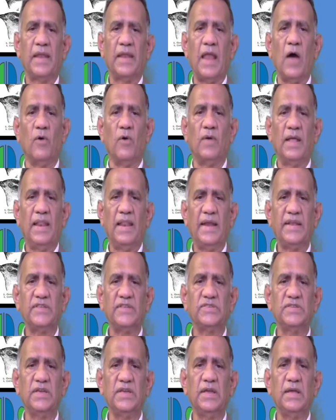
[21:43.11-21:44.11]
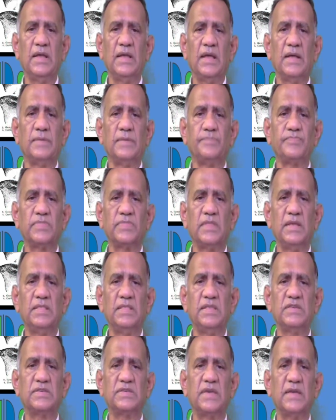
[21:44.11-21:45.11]
Now, let us see, in
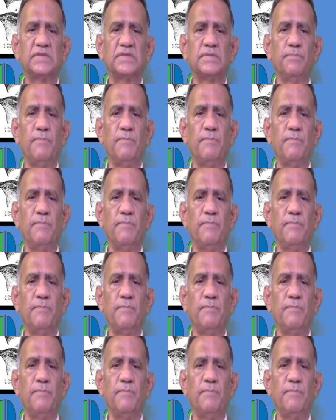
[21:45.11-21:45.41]
this case,